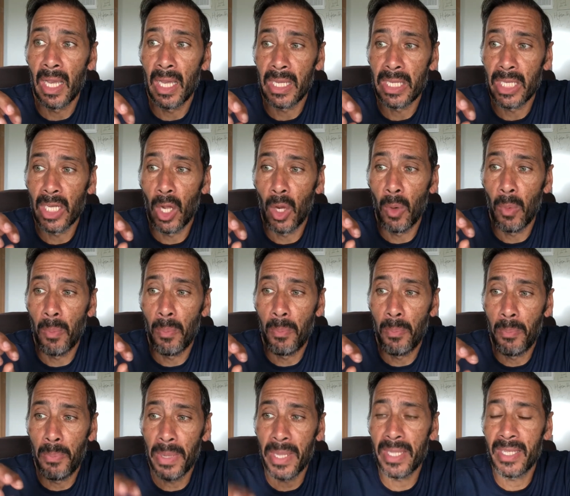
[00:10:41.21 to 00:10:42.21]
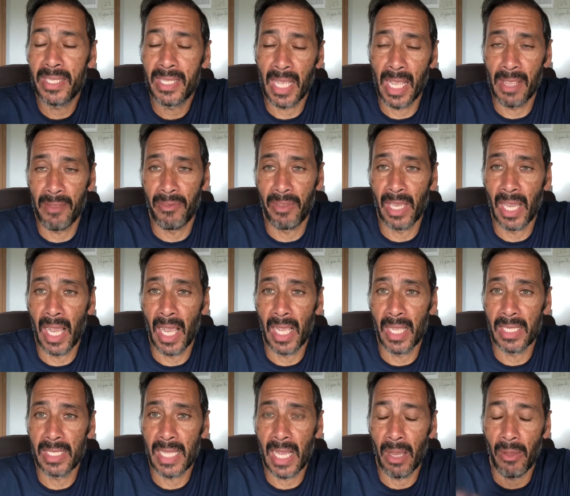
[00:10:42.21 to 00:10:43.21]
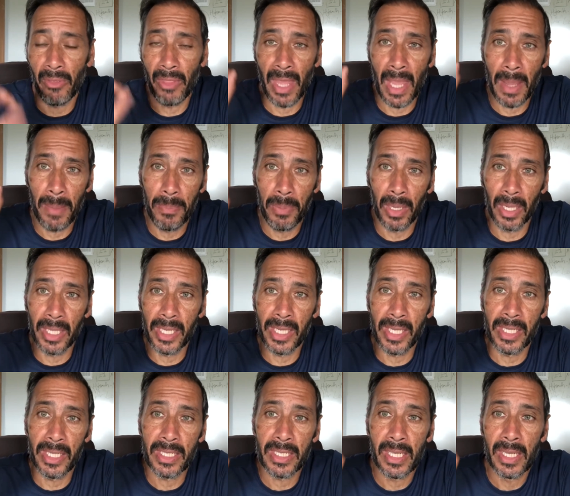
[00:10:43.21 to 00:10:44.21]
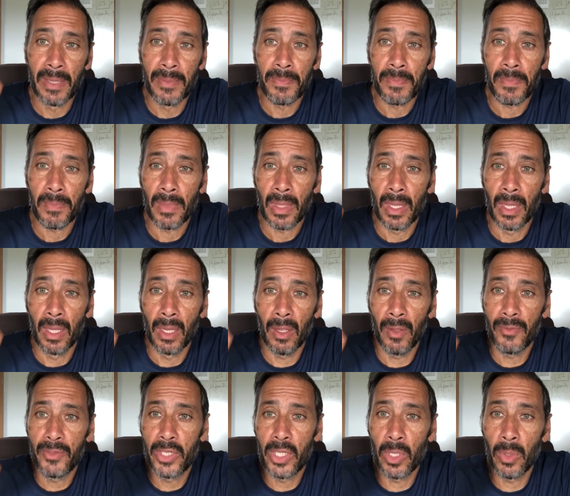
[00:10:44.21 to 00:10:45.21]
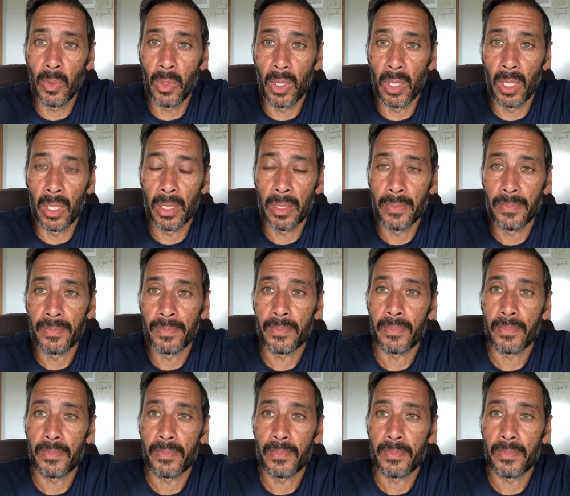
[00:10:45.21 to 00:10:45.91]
You know, be safe, guys, out there, please. Love to you all.